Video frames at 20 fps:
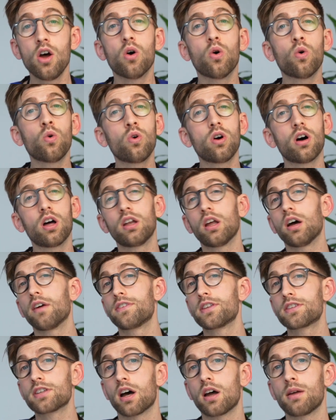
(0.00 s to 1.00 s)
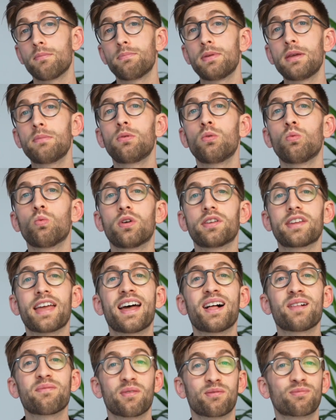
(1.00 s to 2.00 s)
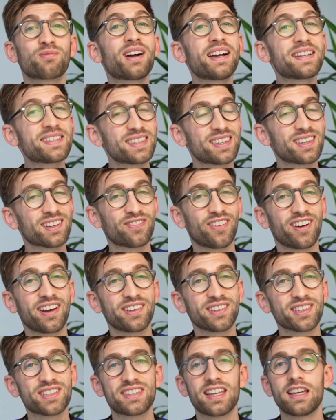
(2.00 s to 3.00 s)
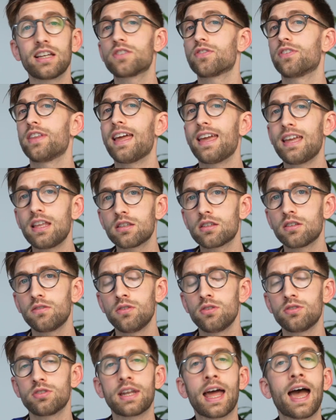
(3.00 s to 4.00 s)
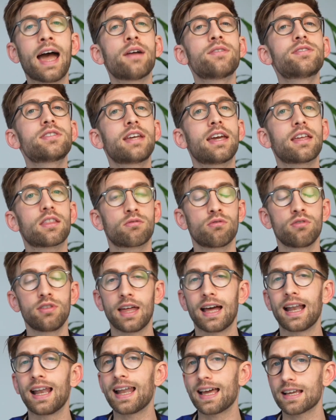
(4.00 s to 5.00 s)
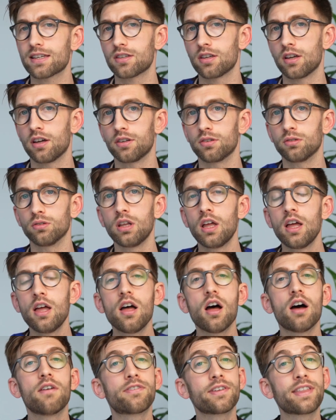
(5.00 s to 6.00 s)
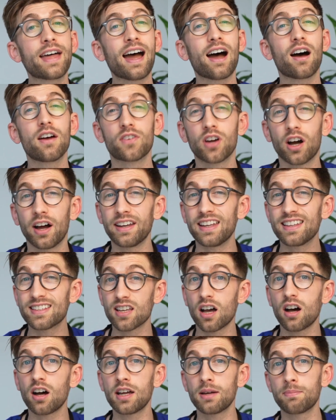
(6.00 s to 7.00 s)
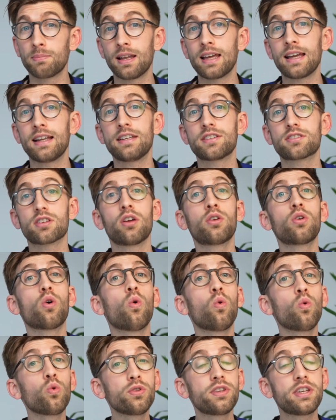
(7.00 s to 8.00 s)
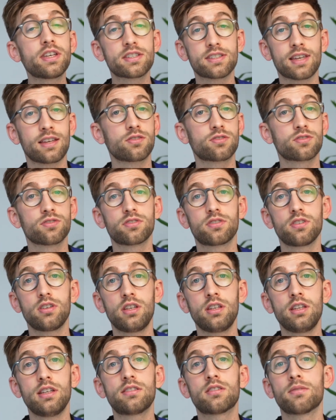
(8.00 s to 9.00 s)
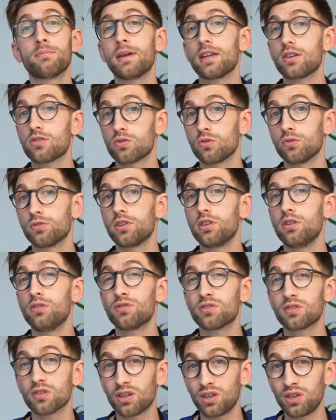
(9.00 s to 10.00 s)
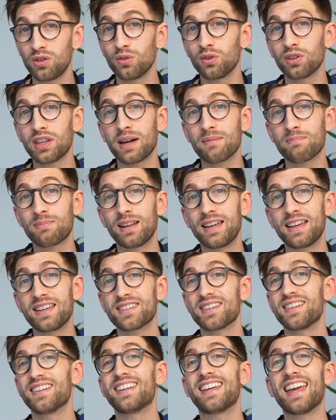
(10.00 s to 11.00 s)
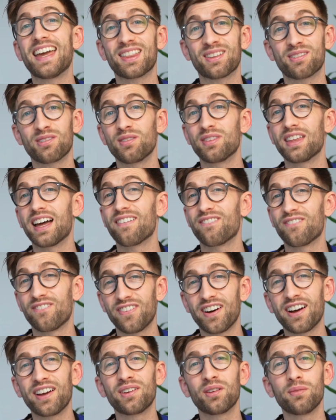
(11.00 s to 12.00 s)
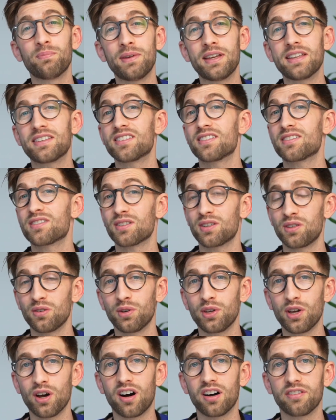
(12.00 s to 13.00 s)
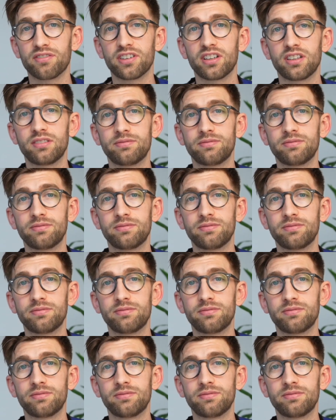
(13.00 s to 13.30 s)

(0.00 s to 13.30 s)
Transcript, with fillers: or a lot of the time people want help right at the final stage for their interviews and how to get through that last hurdle. And for that, I've got an entire playlist on all the essentials that you need to make sure that you secure that place and get through that final bit to secure your offer.